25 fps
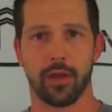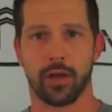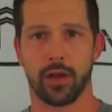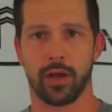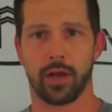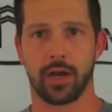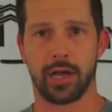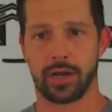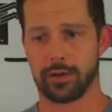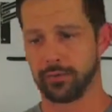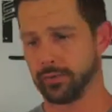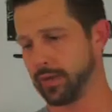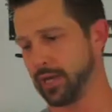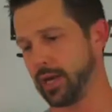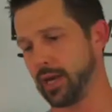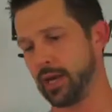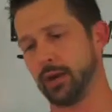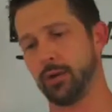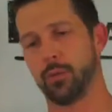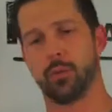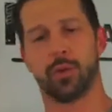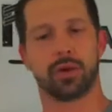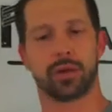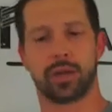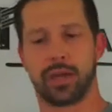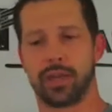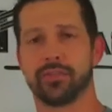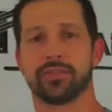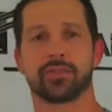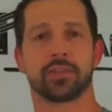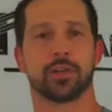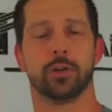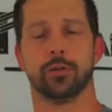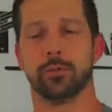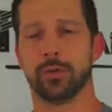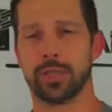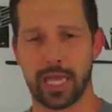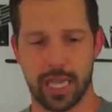I don't care what kind of
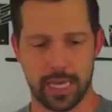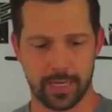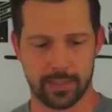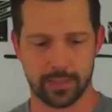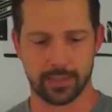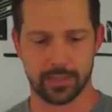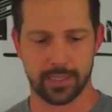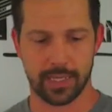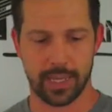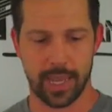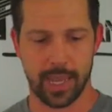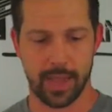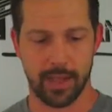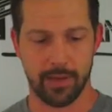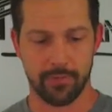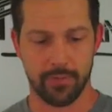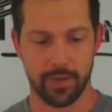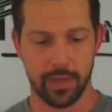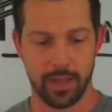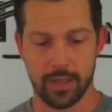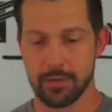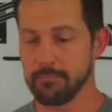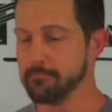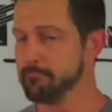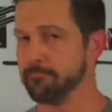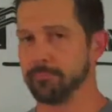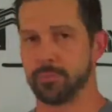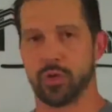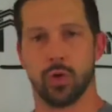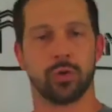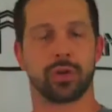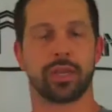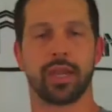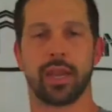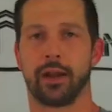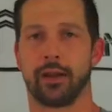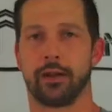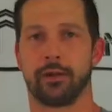certifications they have.
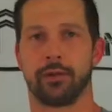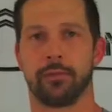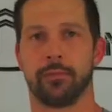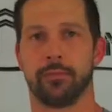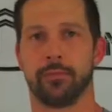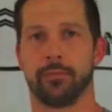Don't care.